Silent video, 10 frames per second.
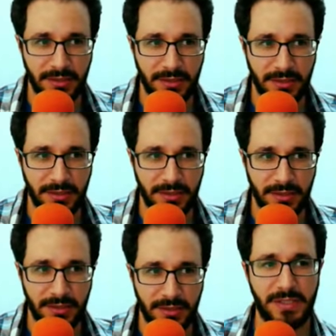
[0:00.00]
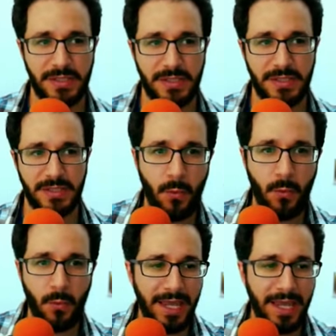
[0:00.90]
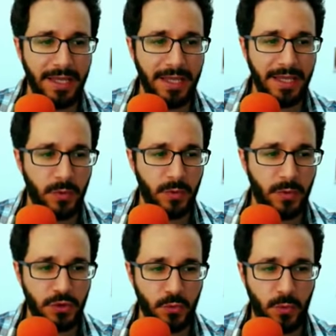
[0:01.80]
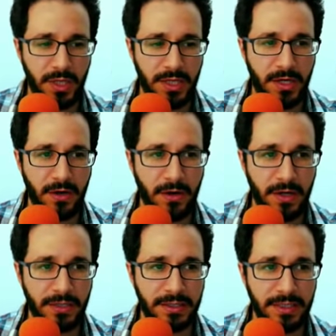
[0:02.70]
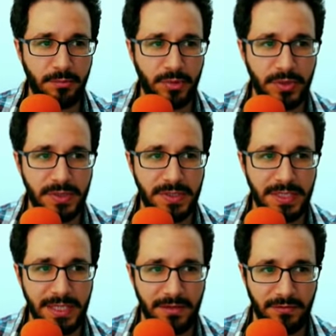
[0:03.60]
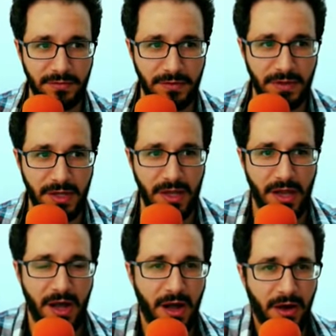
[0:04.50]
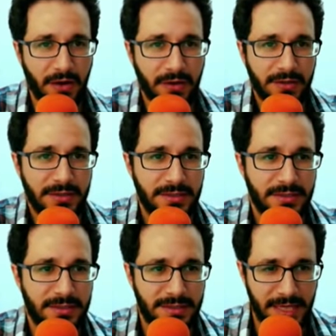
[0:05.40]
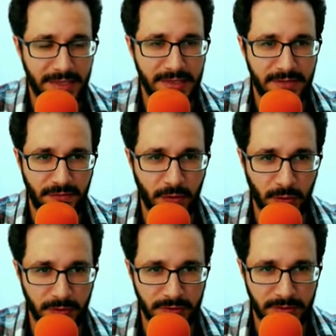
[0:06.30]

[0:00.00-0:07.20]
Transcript: just the way in which we currently perceive our ten sfirot.